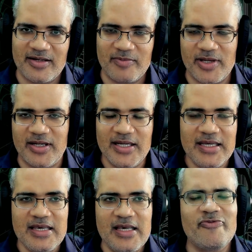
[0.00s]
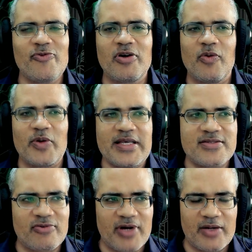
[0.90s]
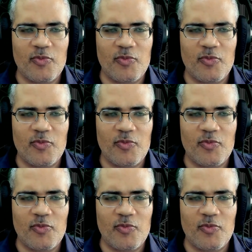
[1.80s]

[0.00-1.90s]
But for our audience, right,